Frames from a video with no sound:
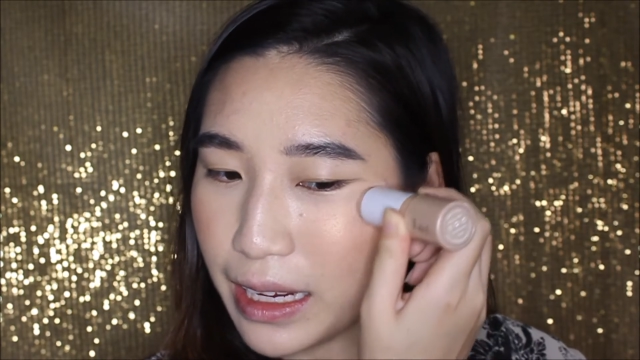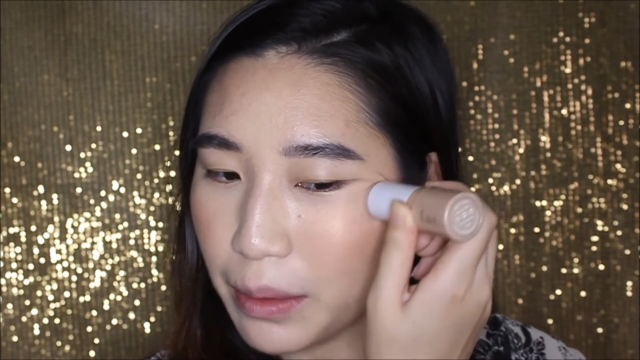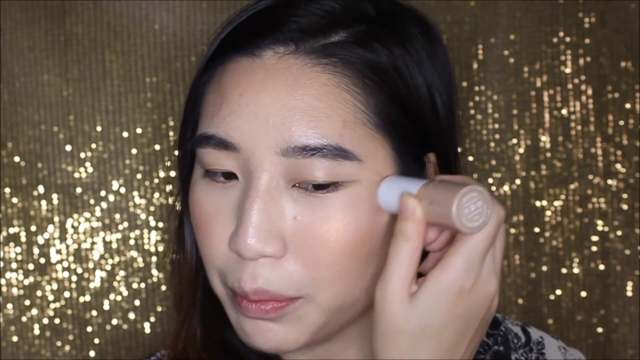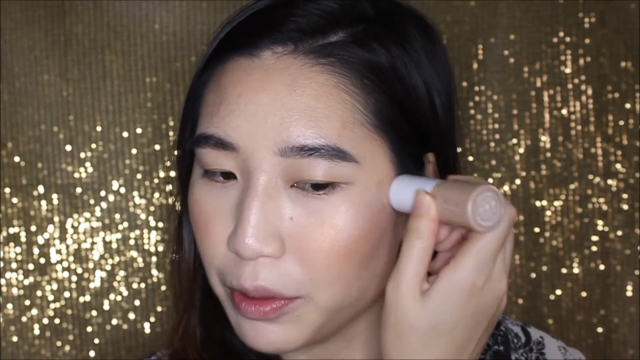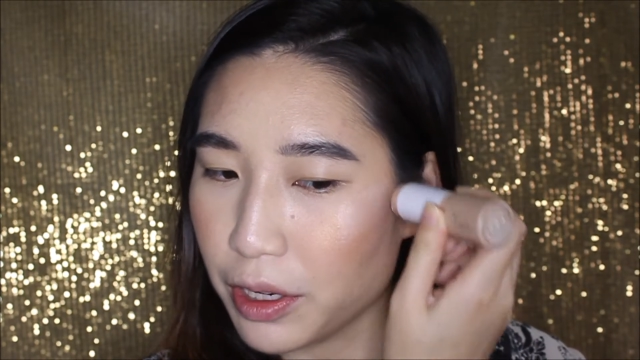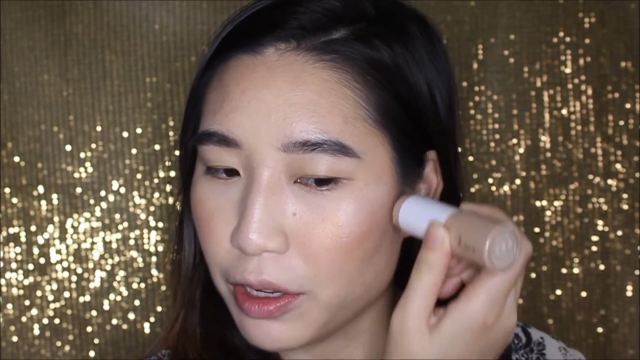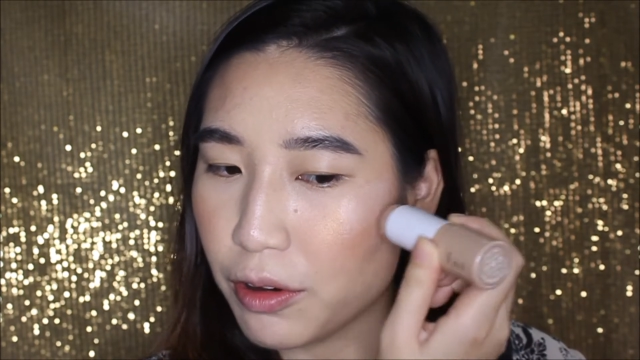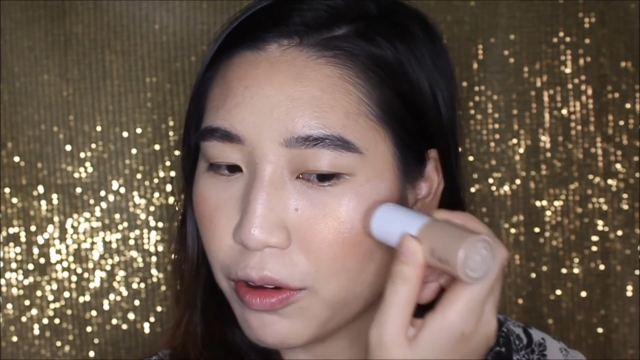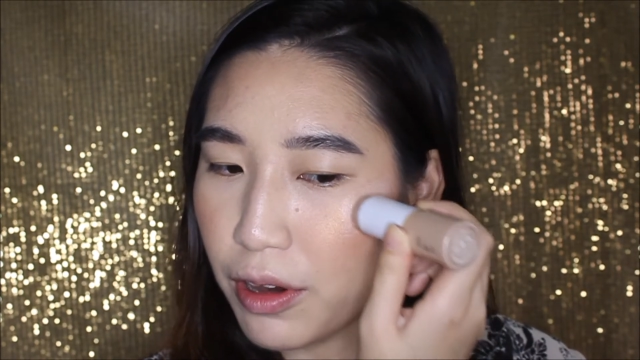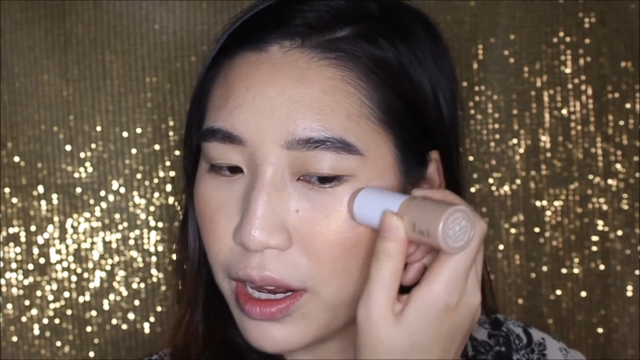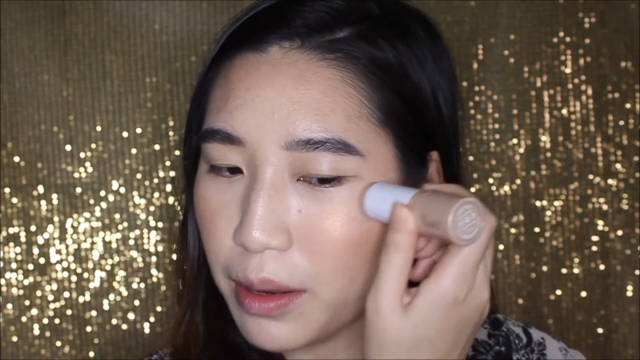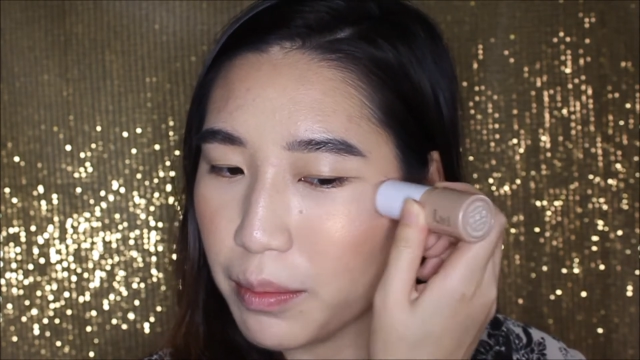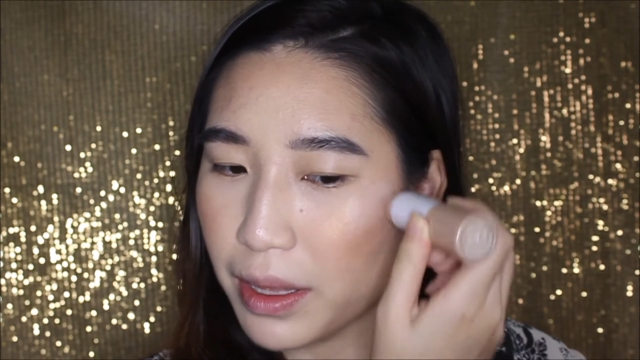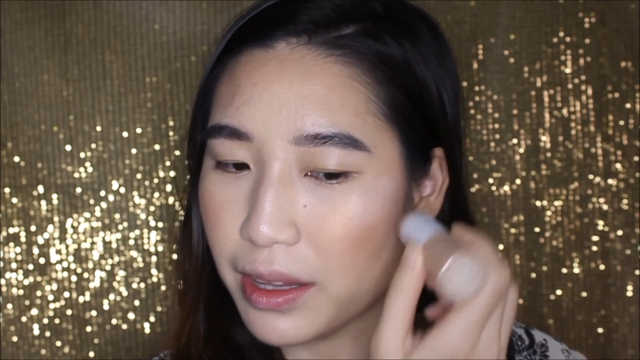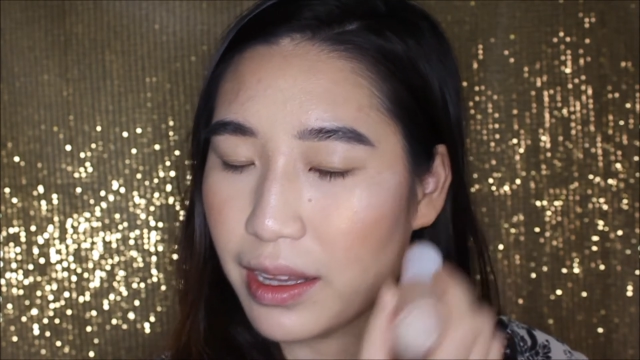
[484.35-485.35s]
I put a
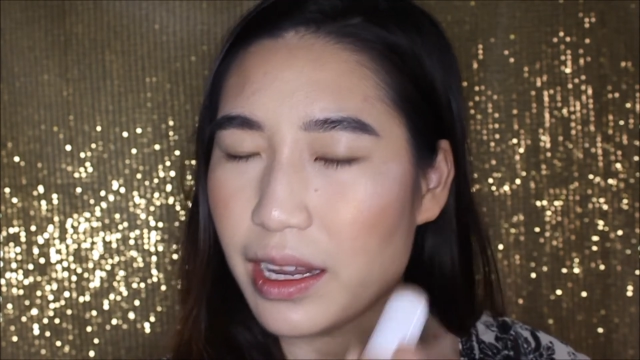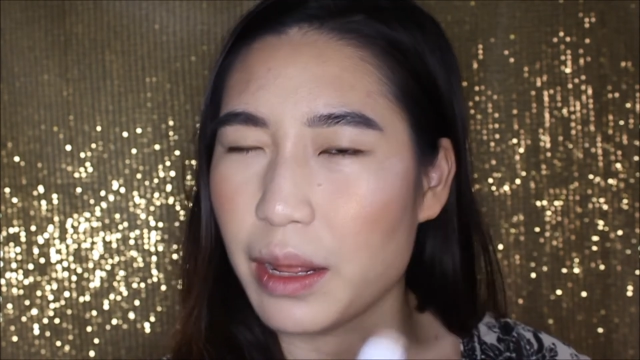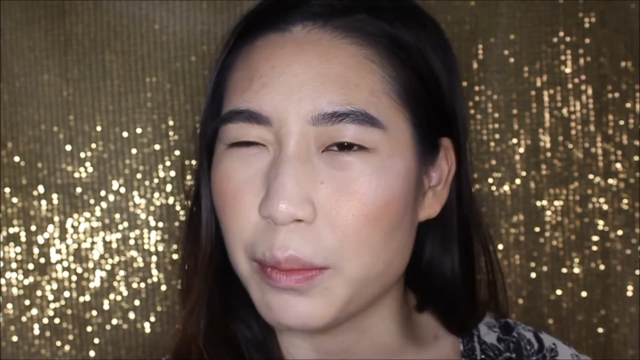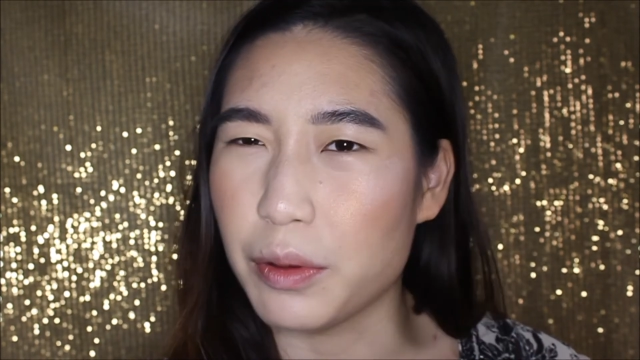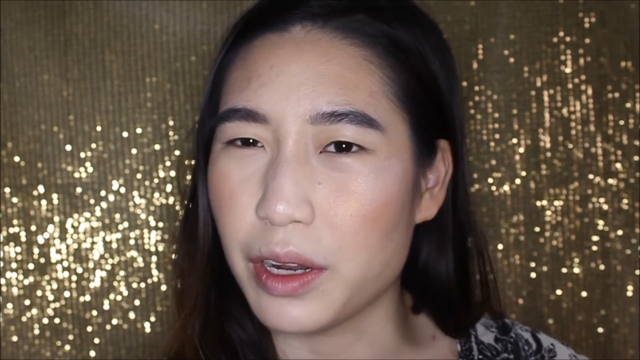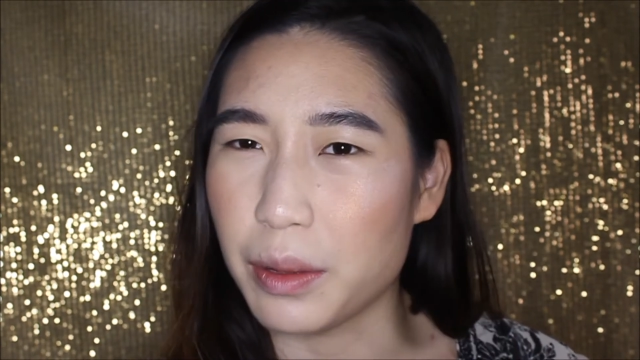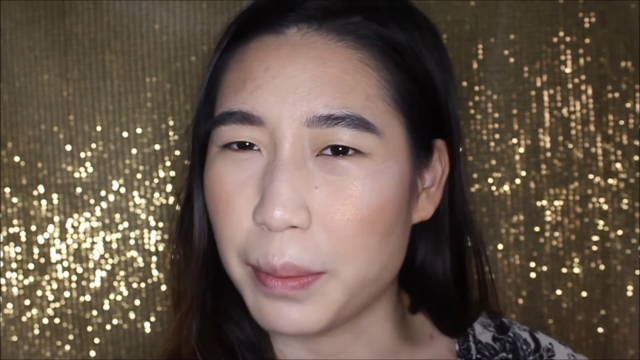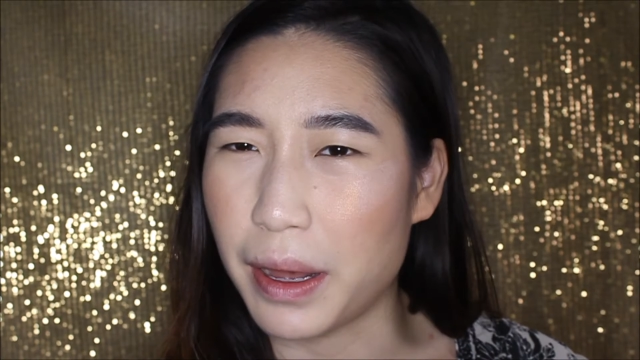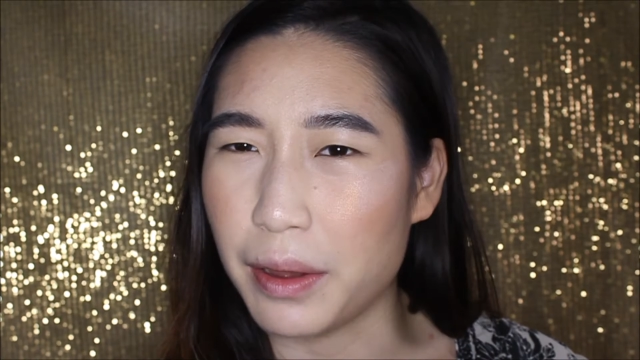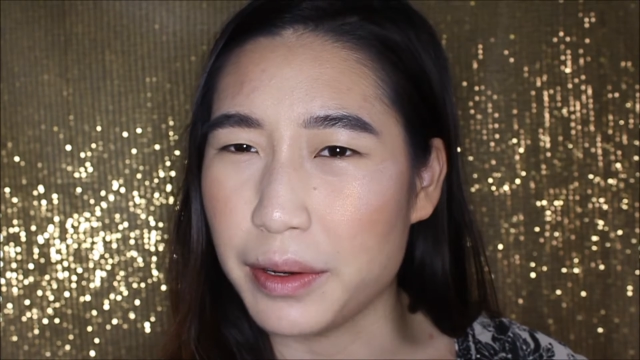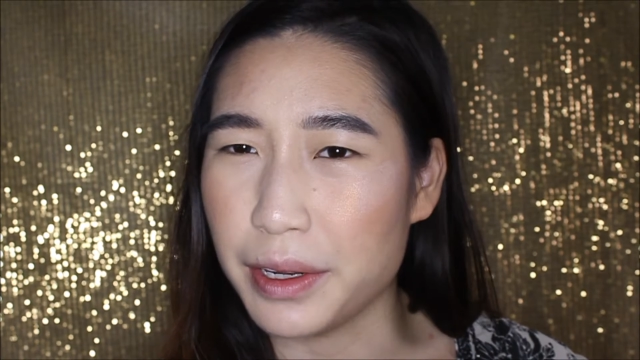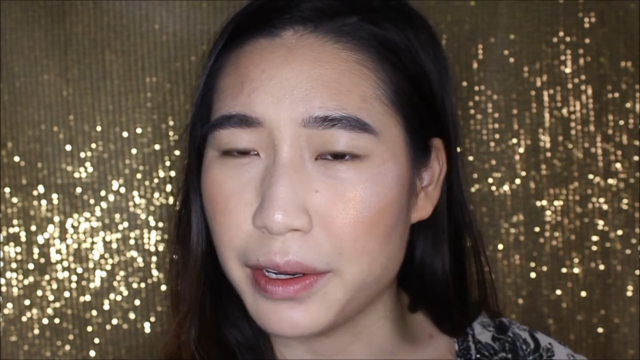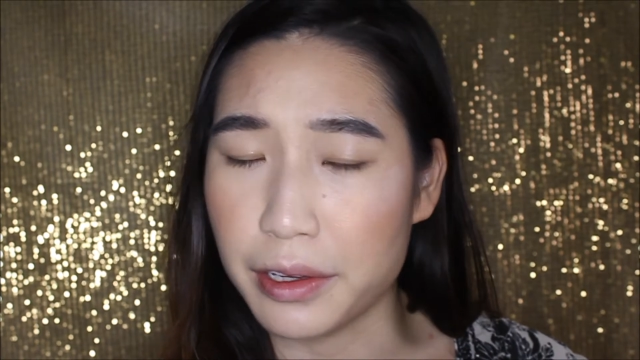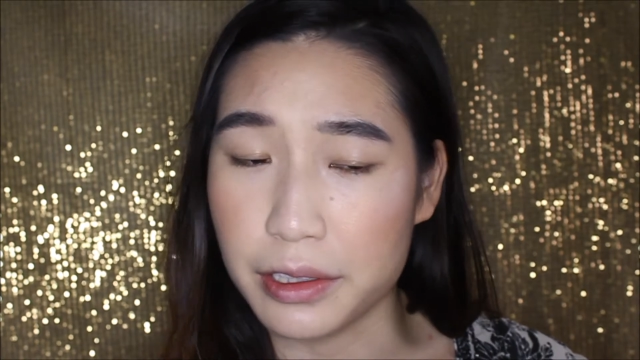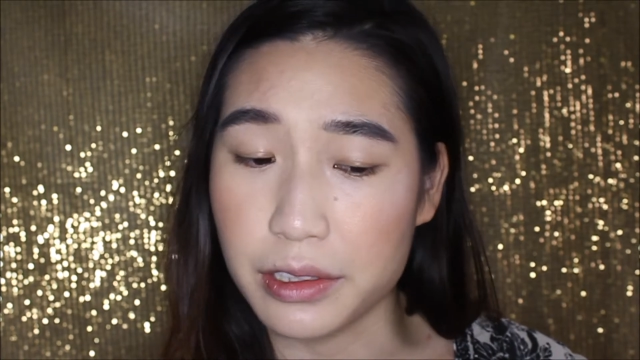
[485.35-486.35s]
cream and then I put a
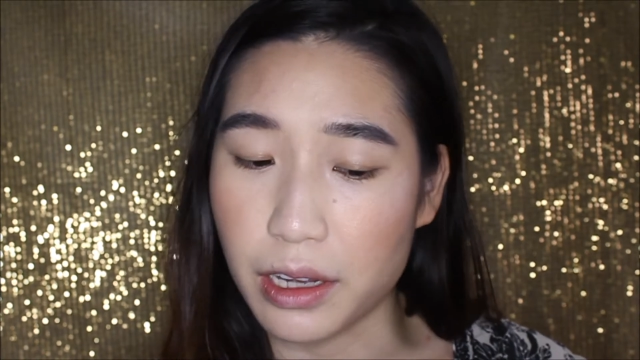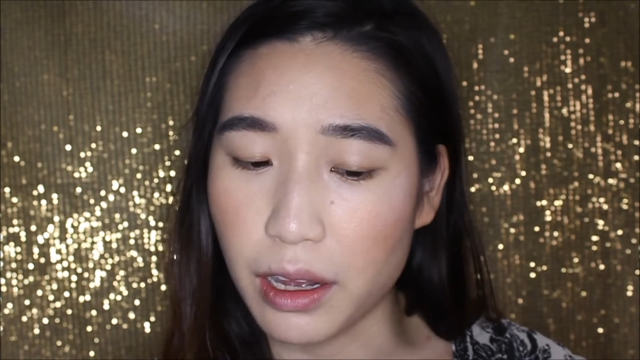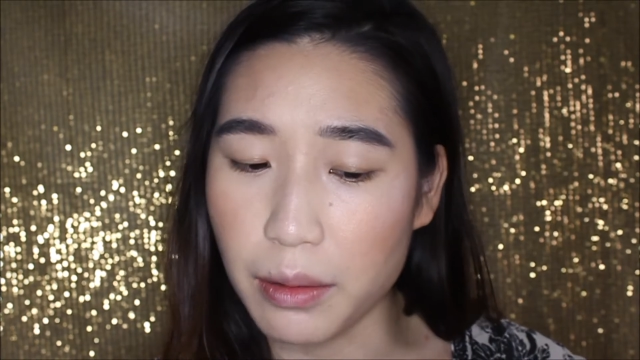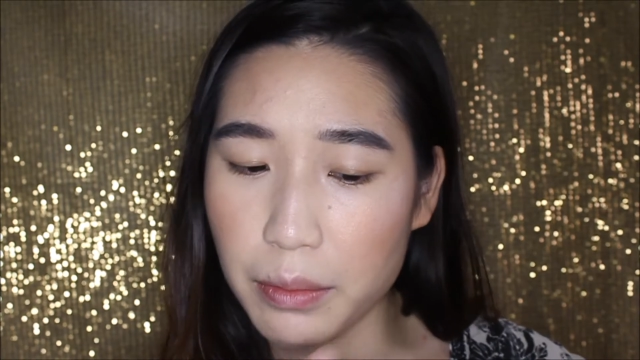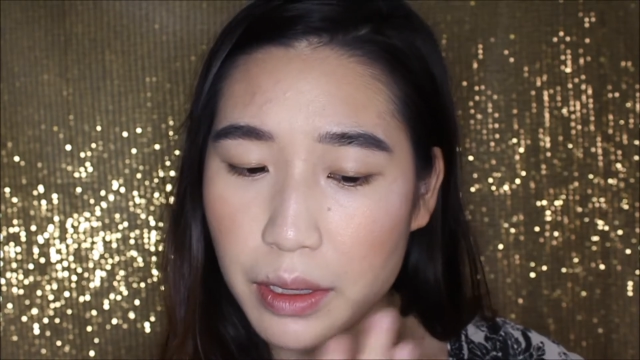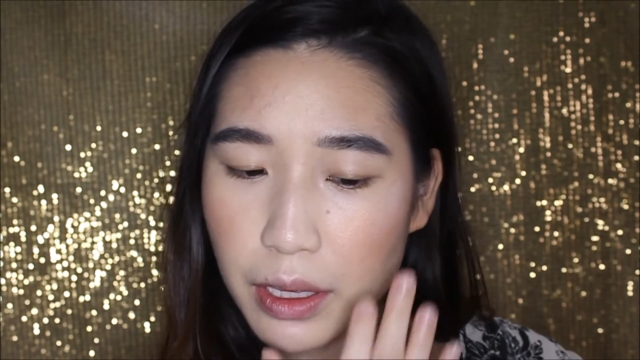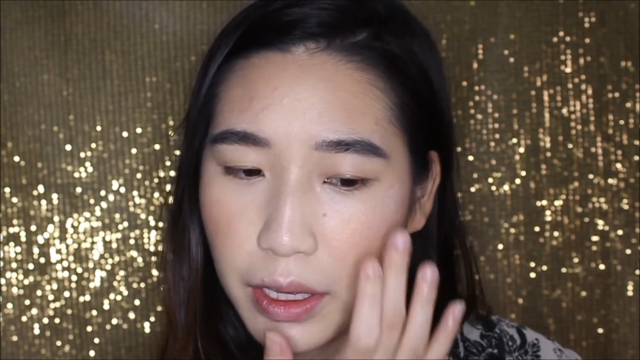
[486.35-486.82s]
powder on top.